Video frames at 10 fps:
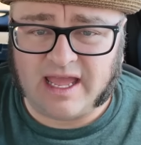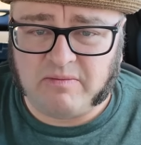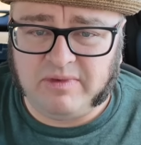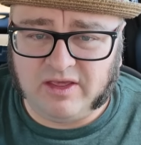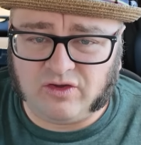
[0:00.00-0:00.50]
a
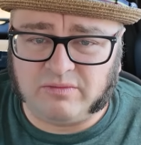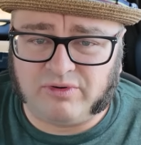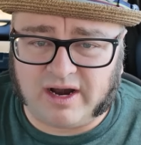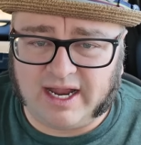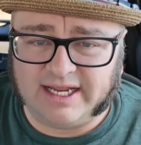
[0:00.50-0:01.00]
meal
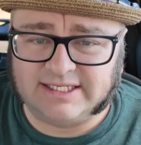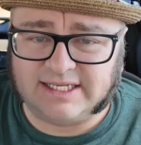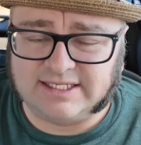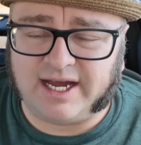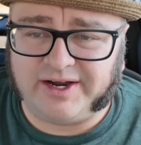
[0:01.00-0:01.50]

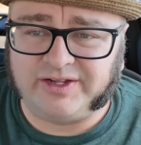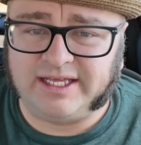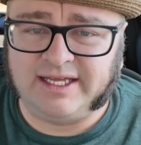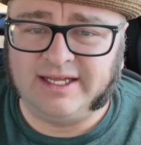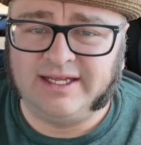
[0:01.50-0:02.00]
comprised
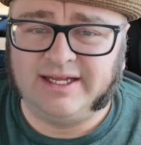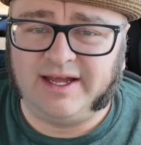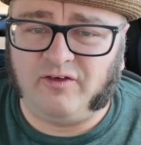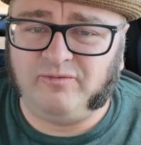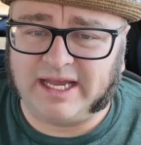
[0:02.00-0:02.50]
entirely
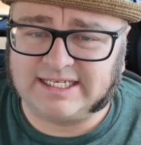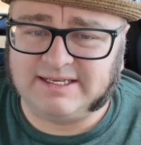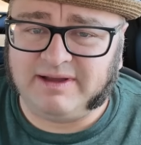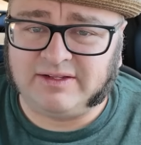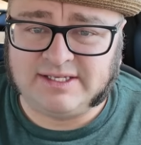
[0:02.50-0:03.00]
of
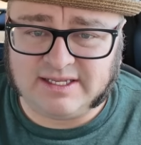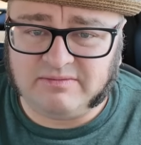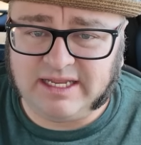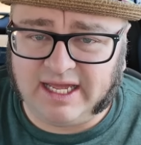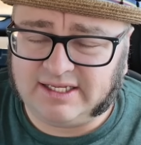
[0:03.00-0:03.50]
Mexi Melt.
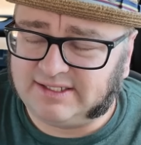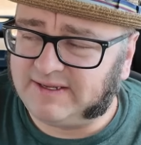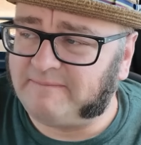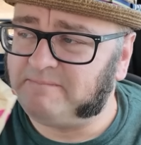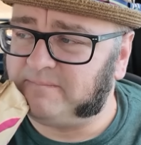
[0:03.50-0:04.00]
Some
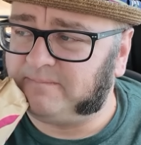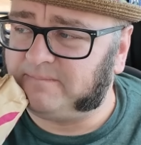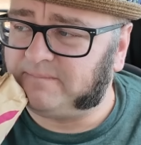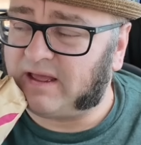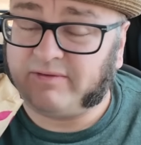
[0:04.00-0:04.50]
days,
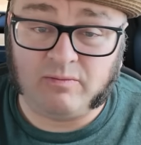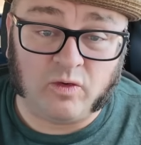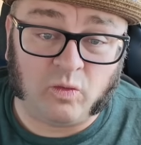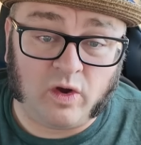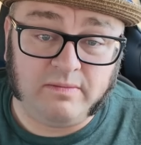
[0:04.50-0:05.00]
I've had
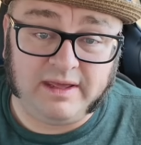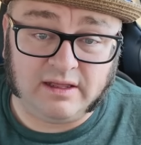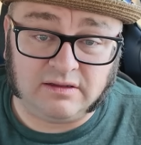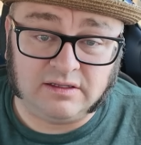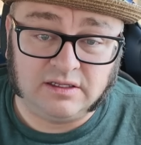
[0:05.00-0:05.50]
more than one
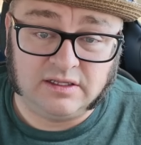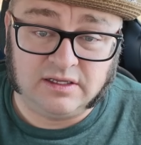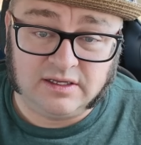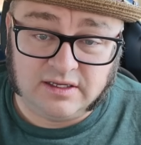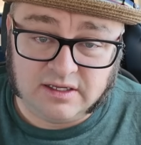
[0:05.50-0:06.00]
meal
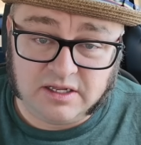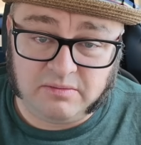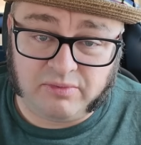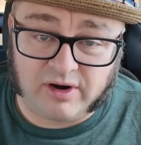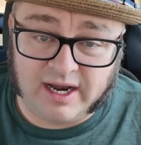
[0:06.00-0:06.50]

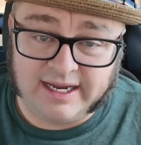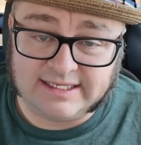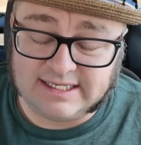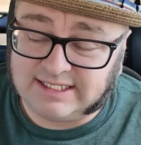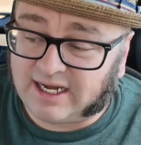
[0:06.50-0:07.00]

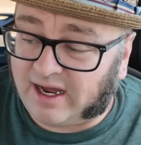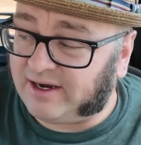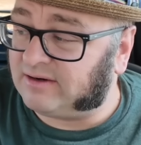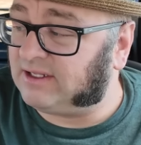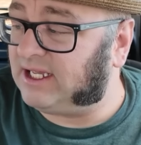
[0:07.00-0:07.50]
comprised
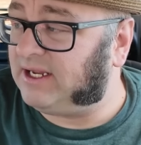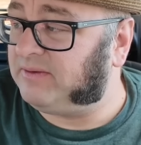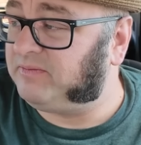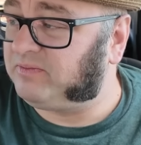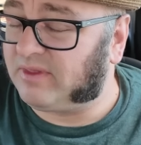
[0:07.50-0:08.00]
entirely
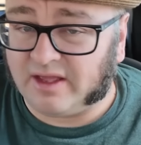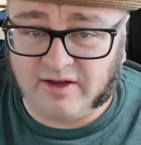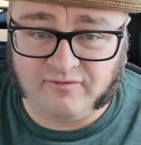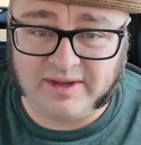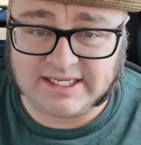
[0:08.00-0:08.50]

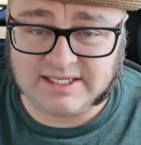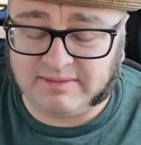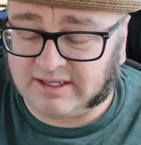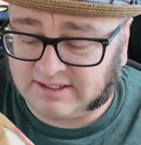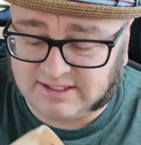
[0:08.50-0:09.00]
of Mexi
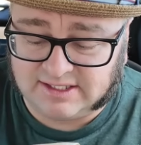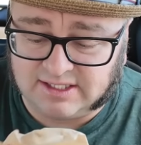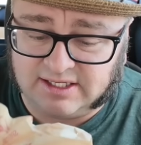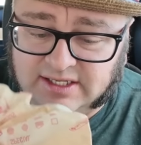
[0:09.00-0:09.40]
Melts.